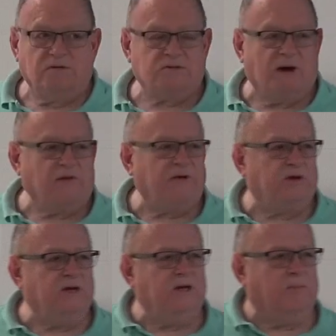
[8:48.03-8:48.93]
So I don't think
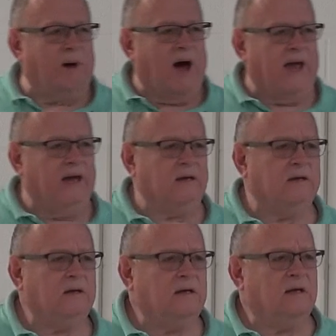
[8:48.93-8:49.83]
you need to buy it.
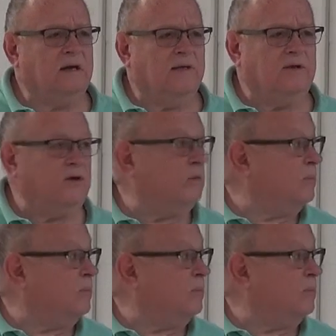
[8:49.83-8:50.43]
I think you can